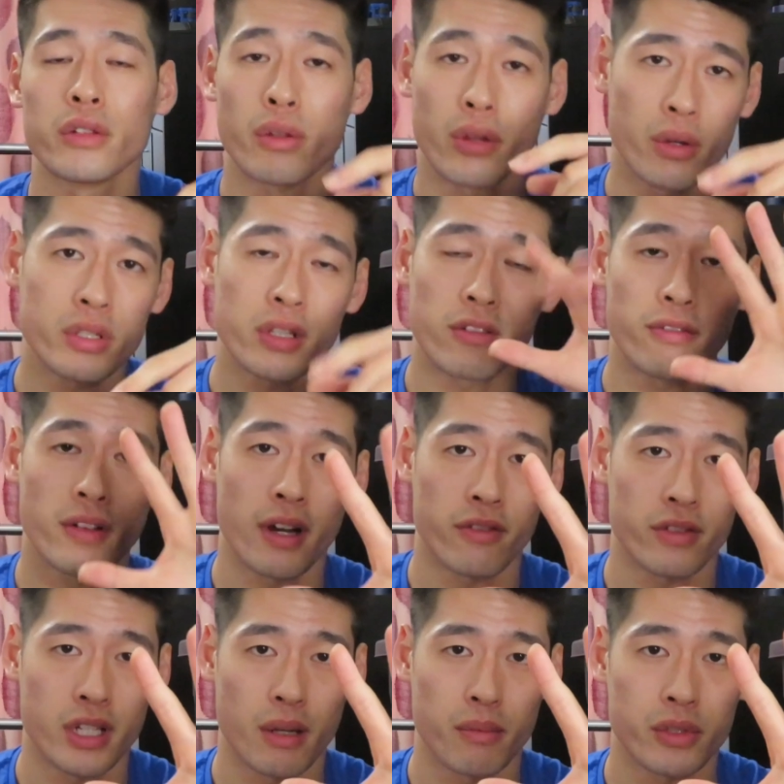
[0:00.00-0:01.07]
those are the five
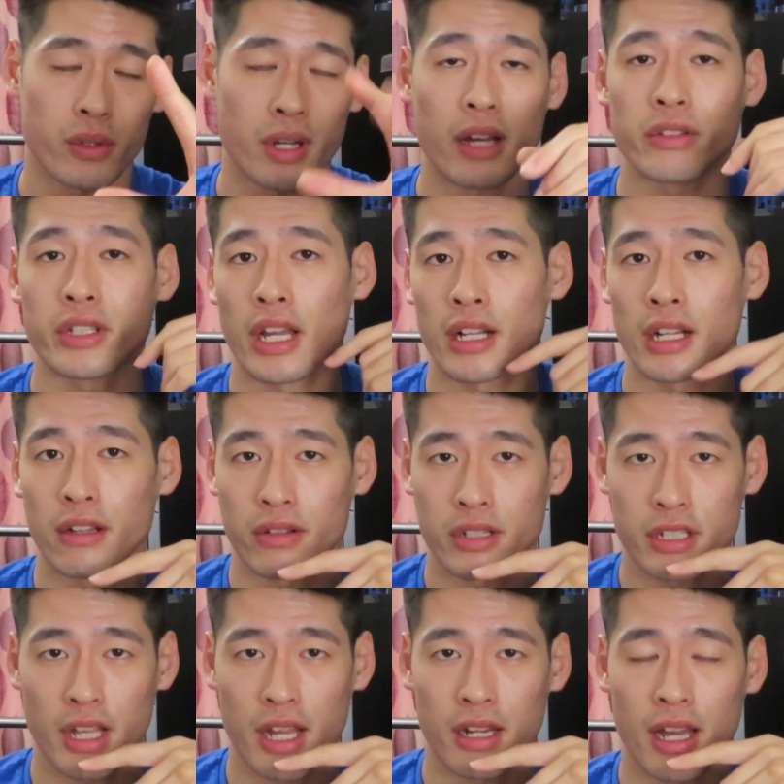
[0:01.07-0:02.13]
tips on how to get clearer
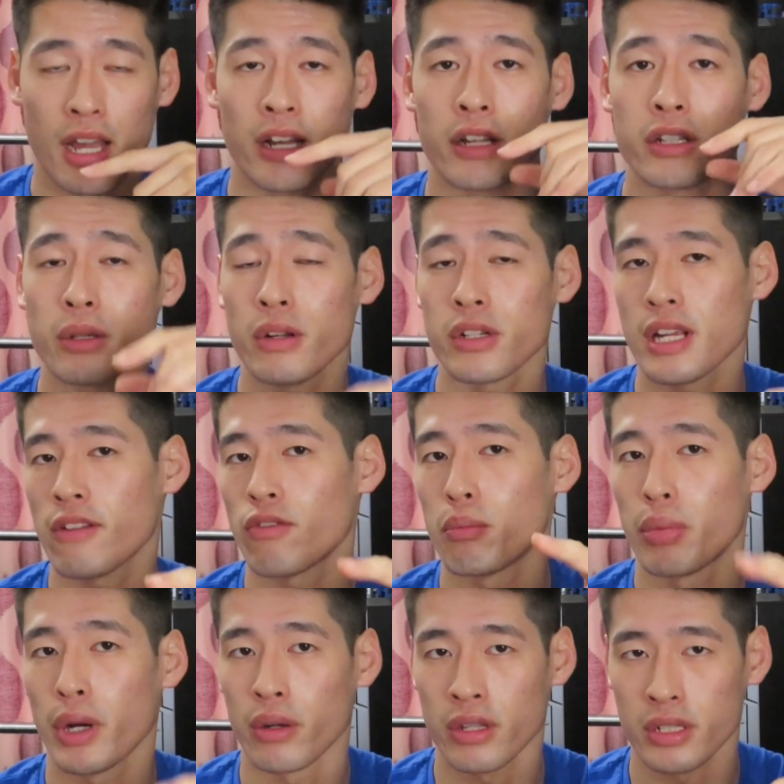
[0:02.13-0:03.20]
skin. And I do actually have a
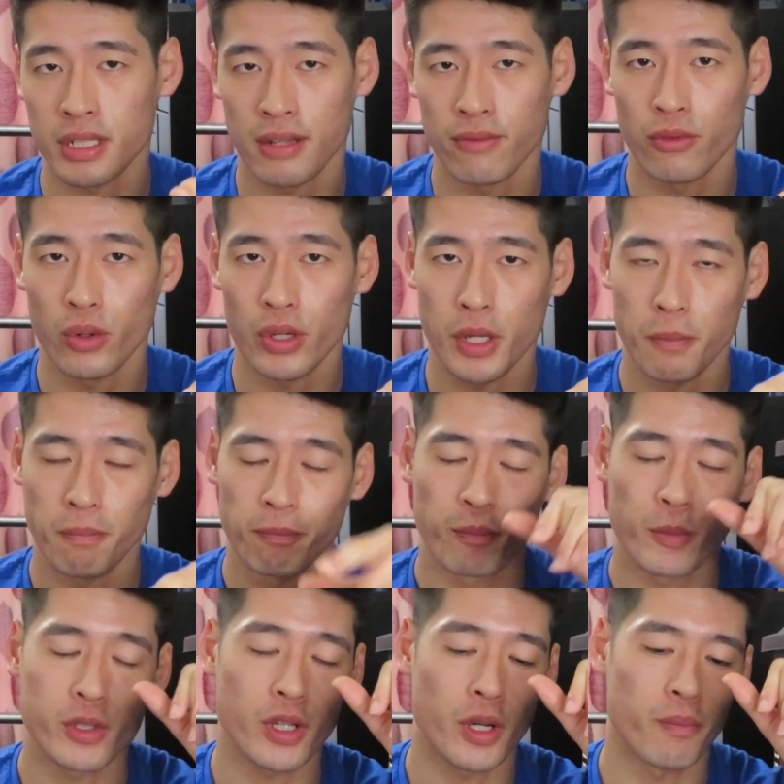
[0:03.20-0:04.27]
bonus tip for you.
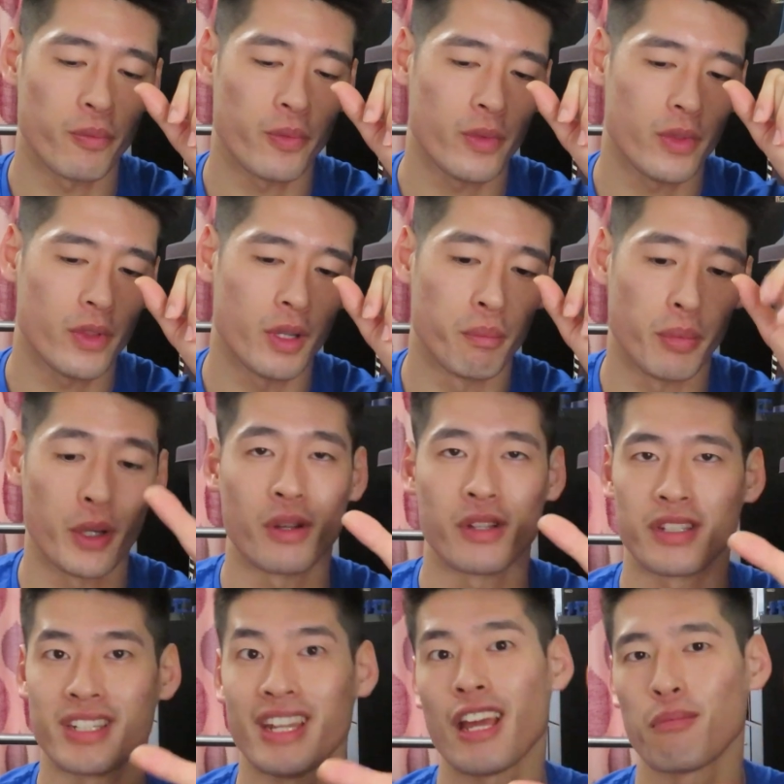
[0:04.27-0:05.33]
So the bonus
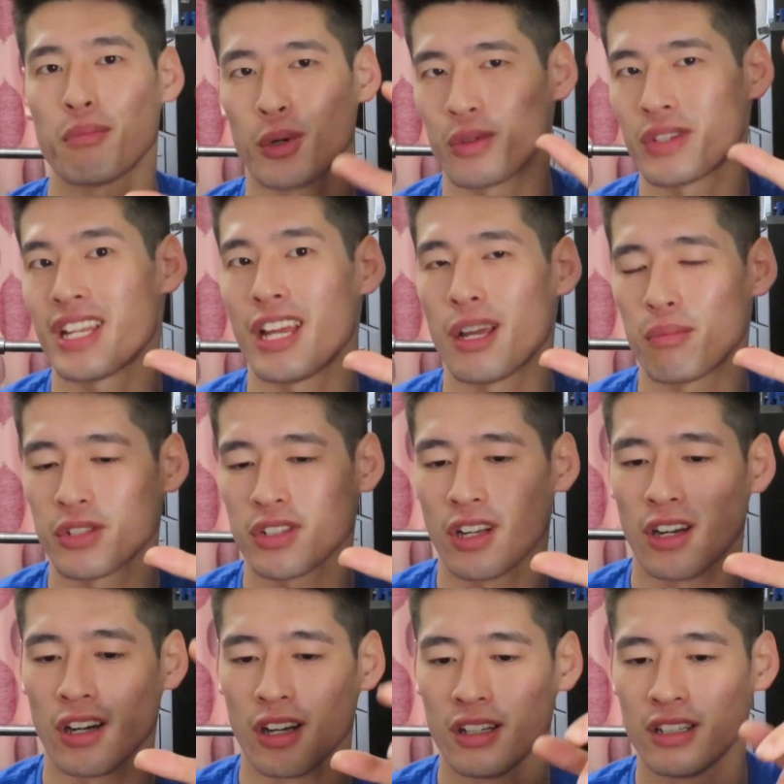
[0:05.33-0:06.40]
tip or tips
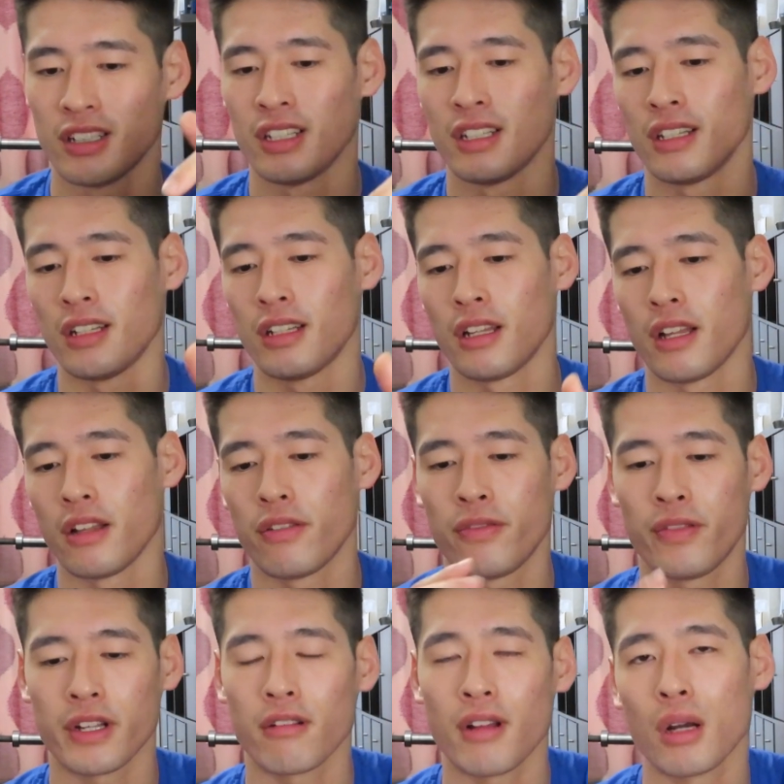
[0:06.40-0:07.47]
are,
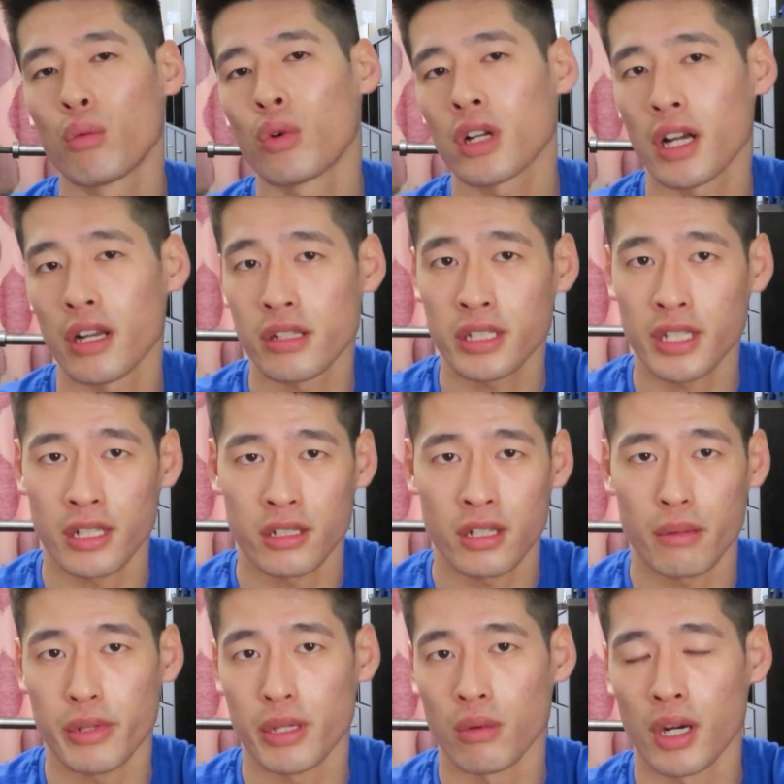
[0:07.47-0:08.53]
figure out what kind of skin
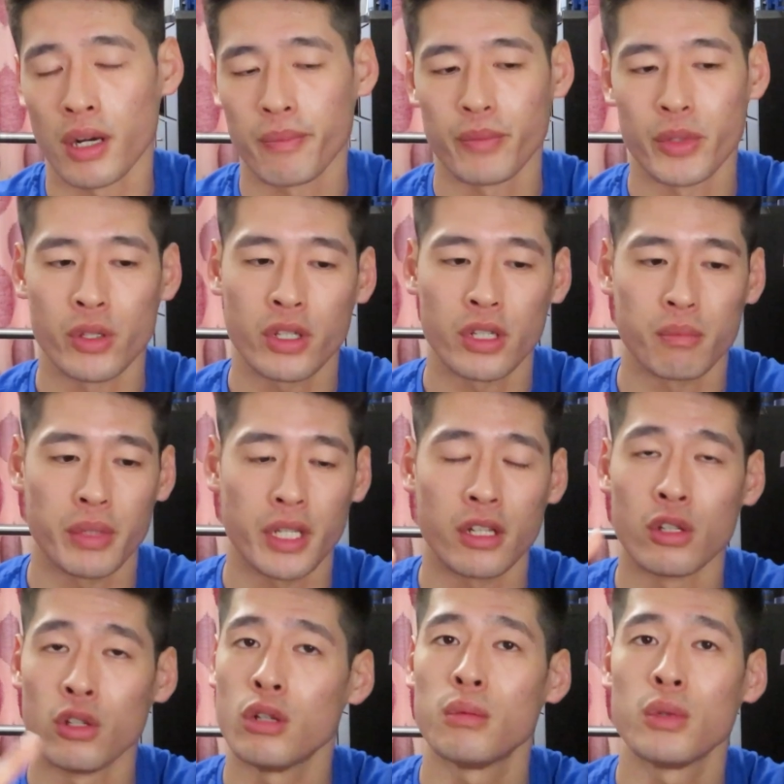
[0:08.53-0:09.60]
type you are. You can be
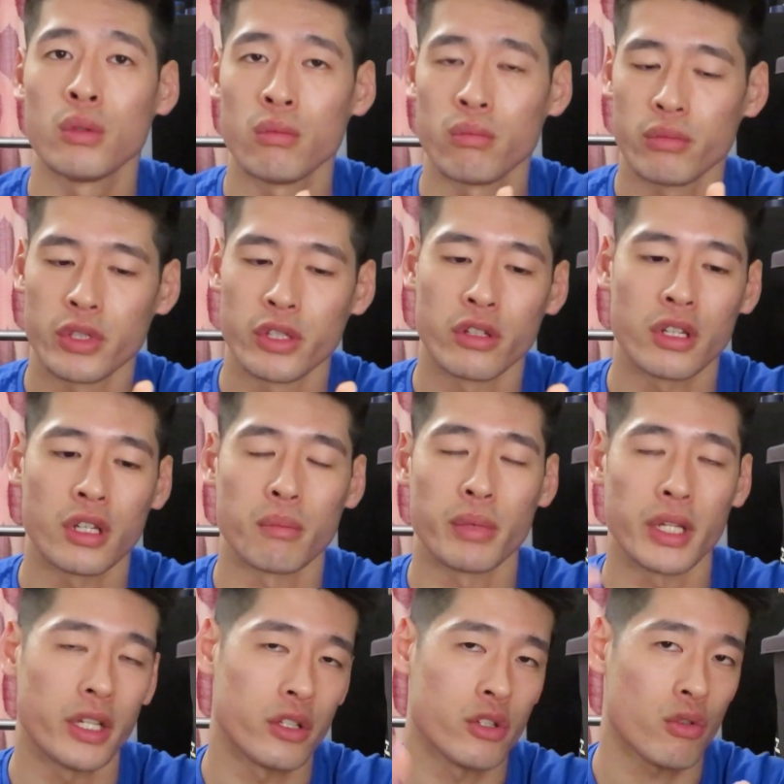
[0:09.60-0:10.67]
normal, you can
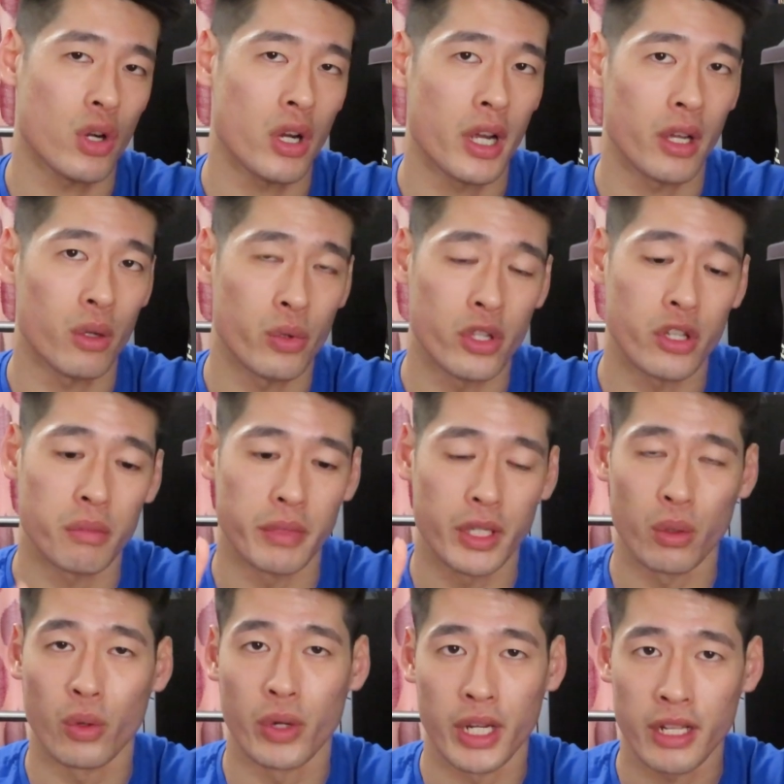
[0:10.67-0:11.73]
be dry, or you can be
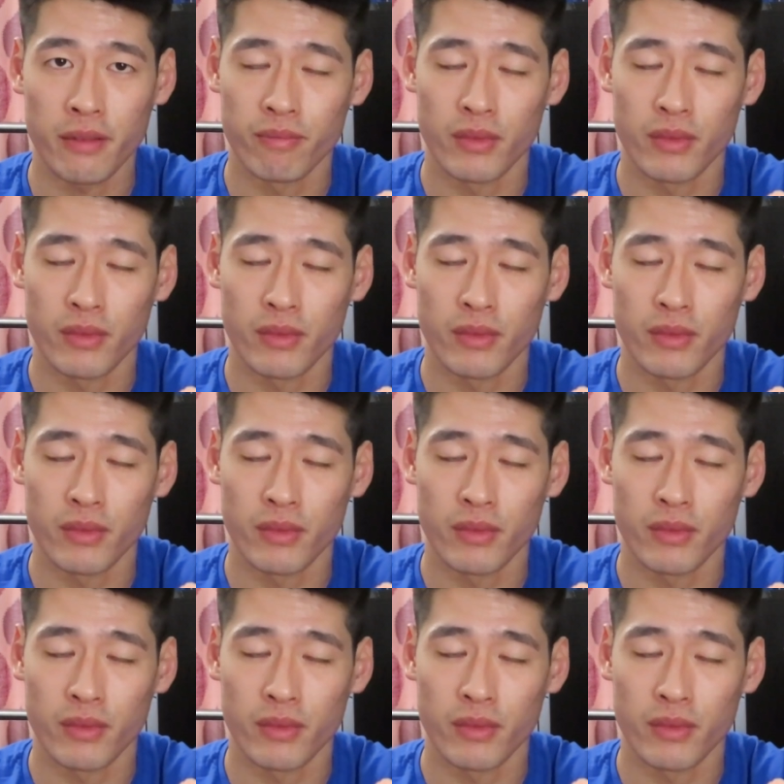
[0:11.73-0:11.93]
oily.